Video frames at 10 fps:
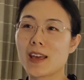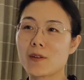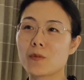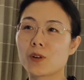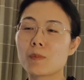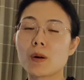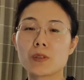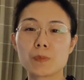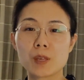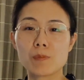And what
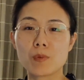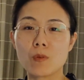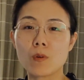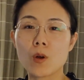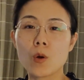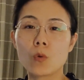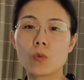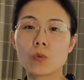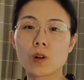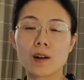about the people
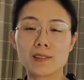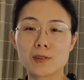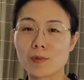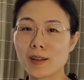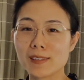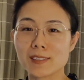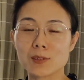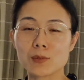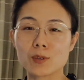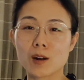who got the grant,
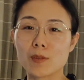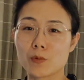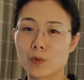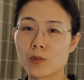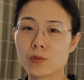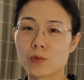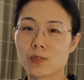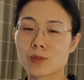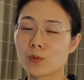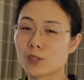who got the
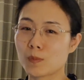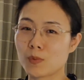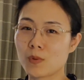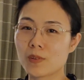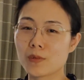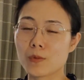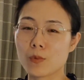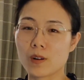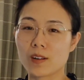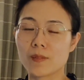resource to support your
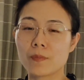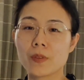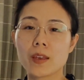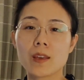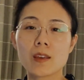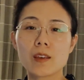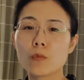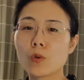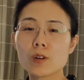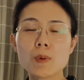work?
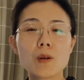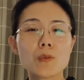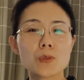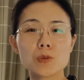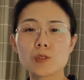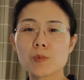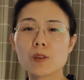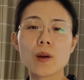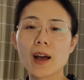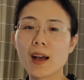And what about those
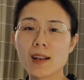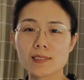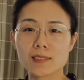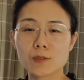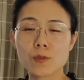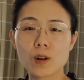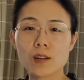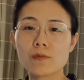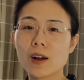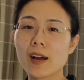you asked for
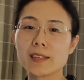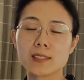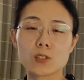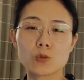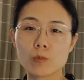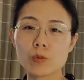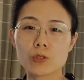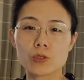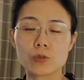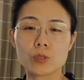advice and
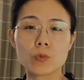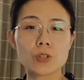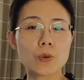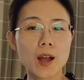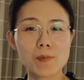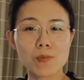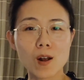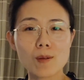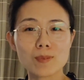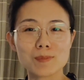troubleshoot when you have
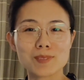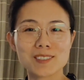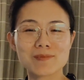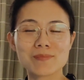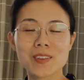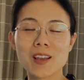problems?